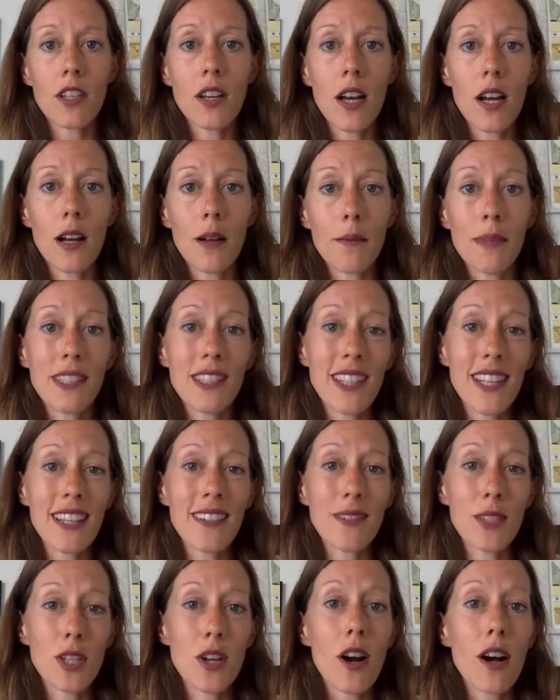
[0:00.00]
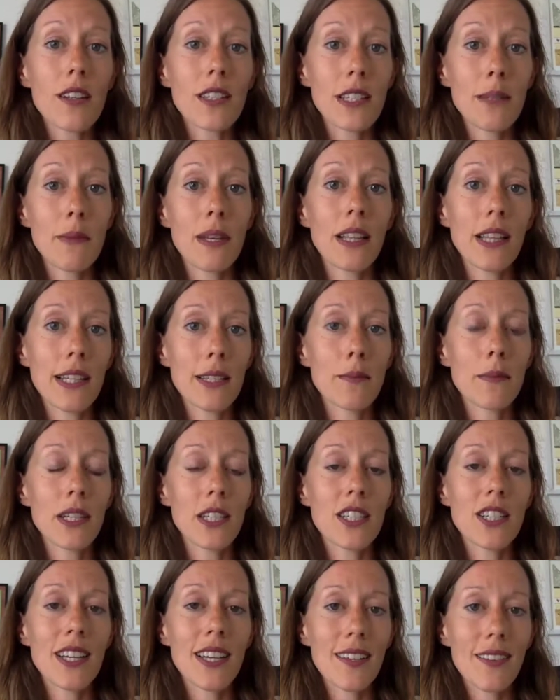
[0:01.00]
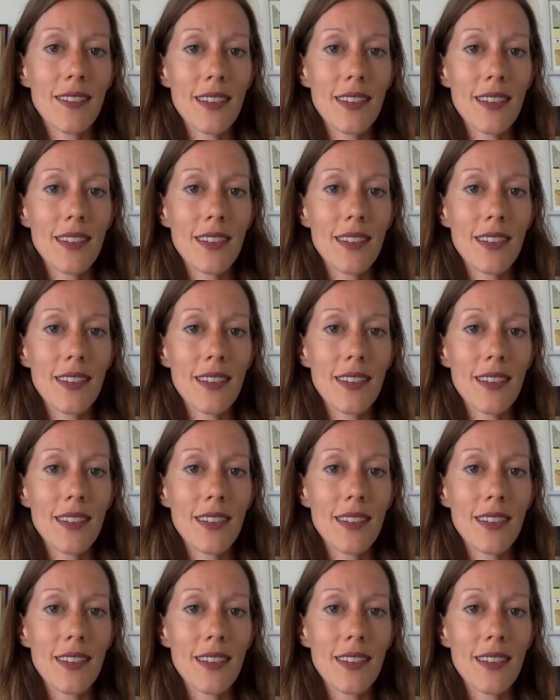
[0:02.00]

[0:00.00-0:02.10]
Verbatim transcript: um, and then it was costing me less money to